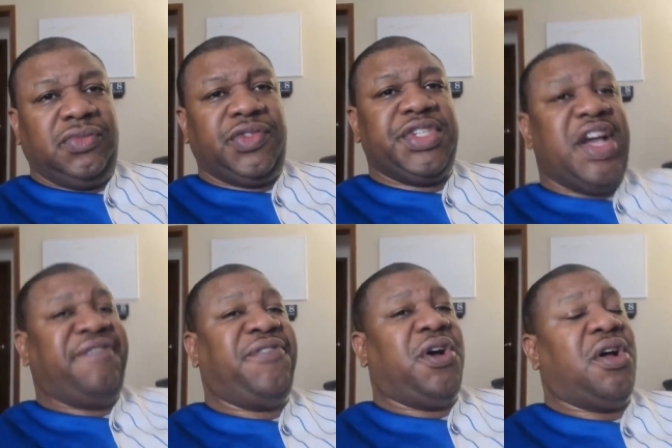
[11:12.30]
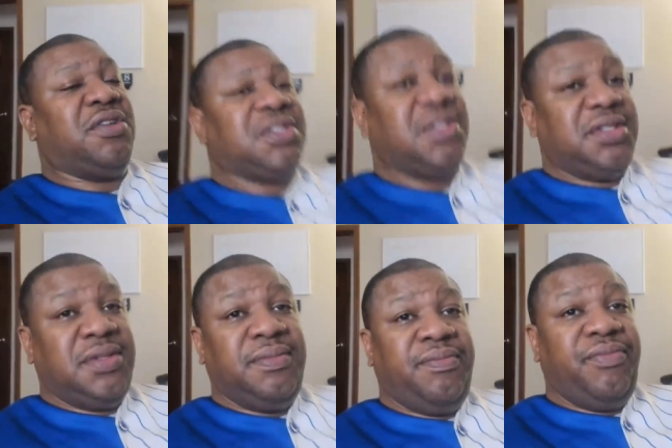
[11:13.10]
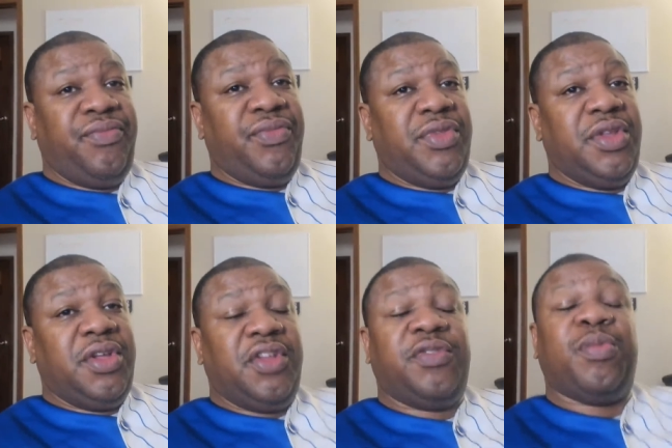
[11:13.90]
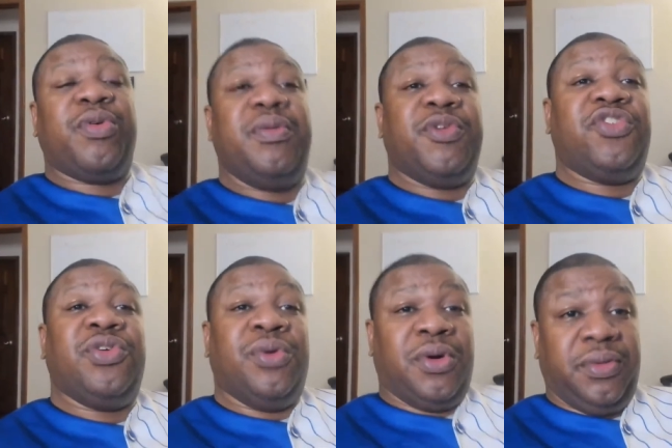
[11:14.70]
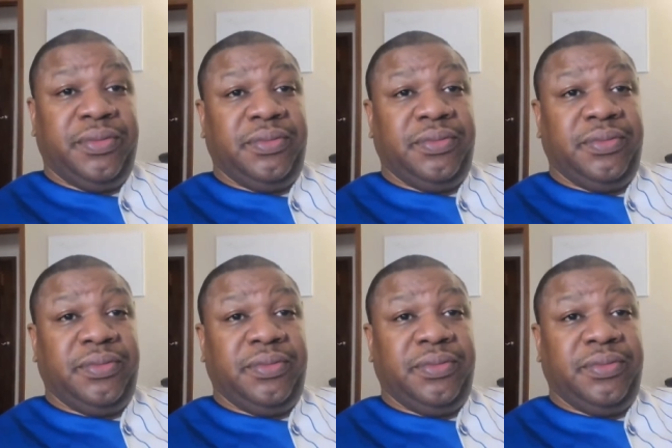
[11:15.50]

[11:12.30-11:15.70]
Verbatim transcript: It's not false, it's premature